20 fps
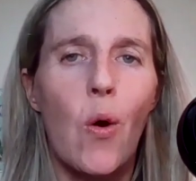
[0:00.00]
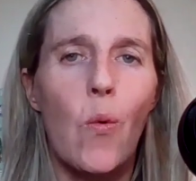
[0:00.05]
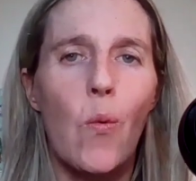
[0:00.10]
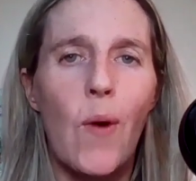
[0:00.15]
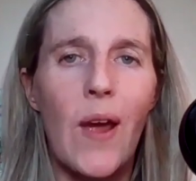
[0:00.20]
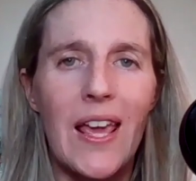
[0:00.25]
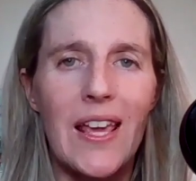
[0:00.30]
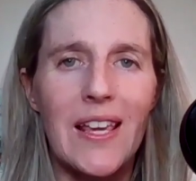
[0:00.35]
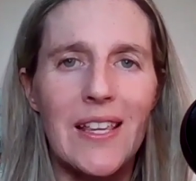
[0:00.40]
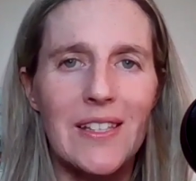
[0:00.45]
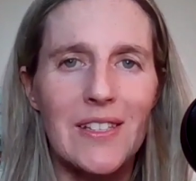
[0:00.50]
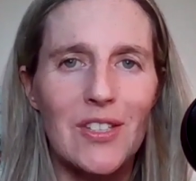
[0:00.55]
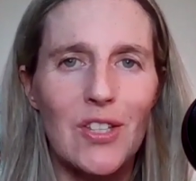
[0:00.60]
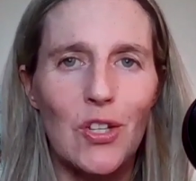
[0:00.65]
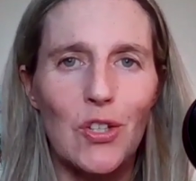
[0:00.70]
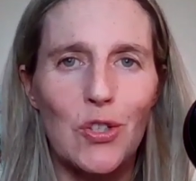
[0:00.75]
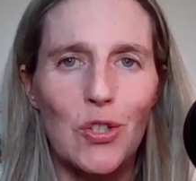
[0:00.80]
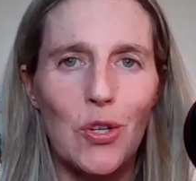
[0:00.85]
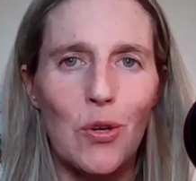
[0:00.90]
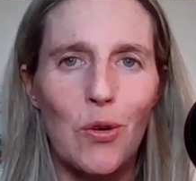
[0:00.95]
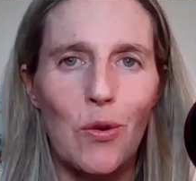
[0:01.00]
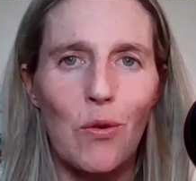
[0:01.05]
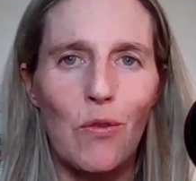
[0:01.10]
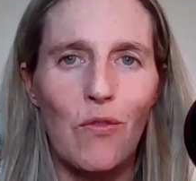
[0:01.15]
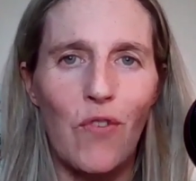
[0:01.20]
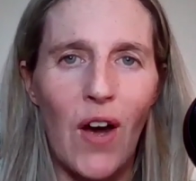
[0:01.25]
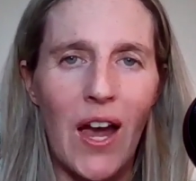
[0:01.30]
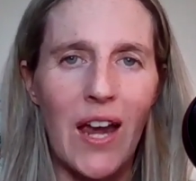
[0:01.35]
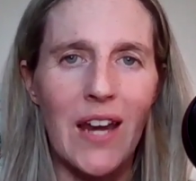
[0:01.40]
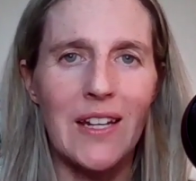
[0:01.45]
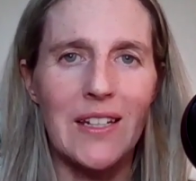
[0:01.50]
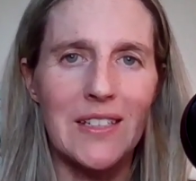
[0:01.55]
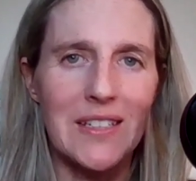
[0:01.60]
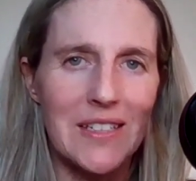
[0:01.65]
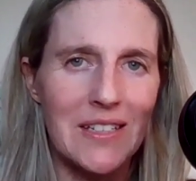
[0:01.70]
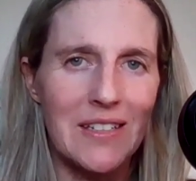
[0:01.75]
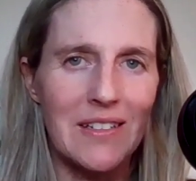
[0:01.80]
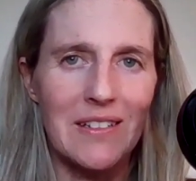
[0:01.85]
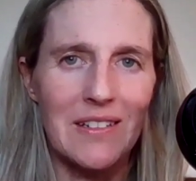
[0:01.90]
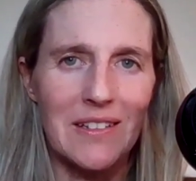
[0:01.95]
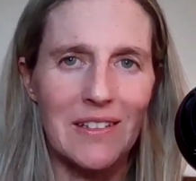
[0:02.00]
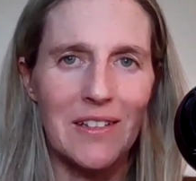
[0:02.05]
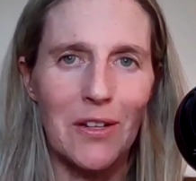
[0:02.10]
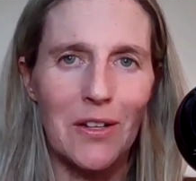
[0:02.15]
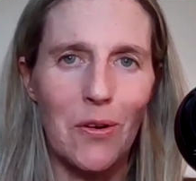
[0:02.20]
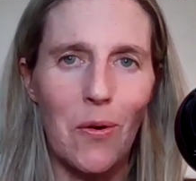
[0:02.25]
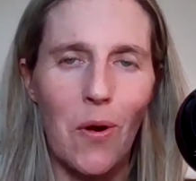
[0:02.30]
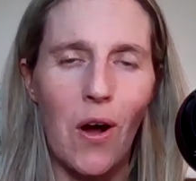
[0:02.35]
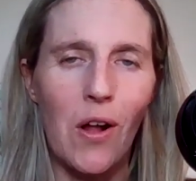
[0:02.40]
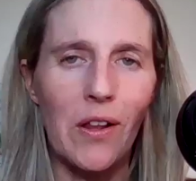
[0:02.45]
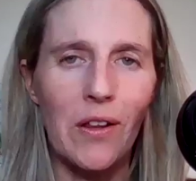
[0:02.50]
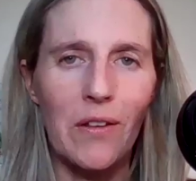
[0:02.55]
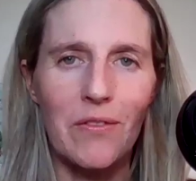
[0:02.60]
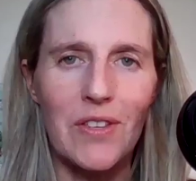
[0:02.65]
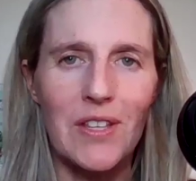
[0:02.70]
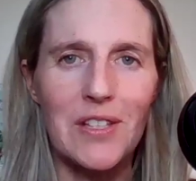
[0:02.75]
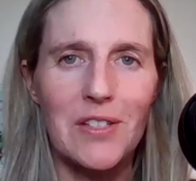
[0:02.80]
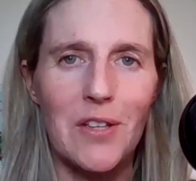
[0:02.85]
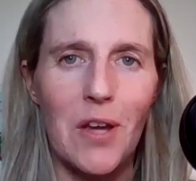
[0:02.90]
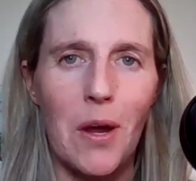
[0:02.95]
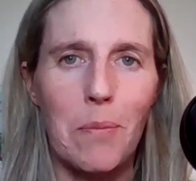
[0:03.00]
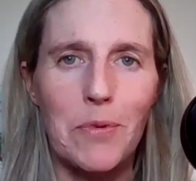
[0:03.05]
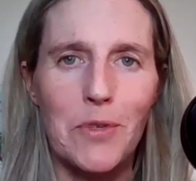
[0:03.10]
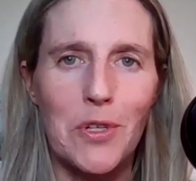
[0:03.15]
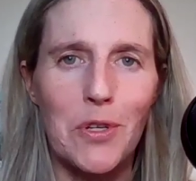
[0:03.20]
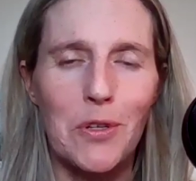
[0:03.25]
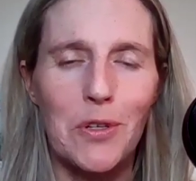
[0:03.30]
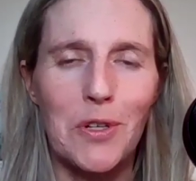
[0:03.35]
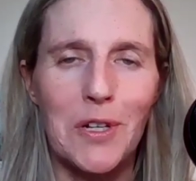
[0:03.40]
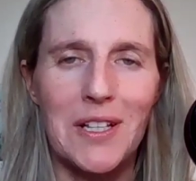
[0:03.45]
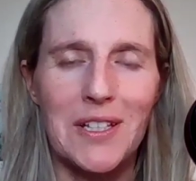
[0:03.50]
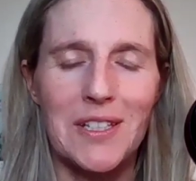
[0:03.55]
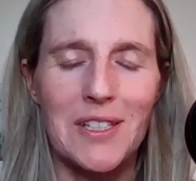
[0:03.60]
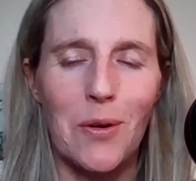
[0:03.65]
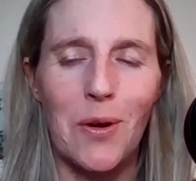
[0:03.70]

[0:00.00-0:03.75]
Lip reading: ways to find, all of these opportunities.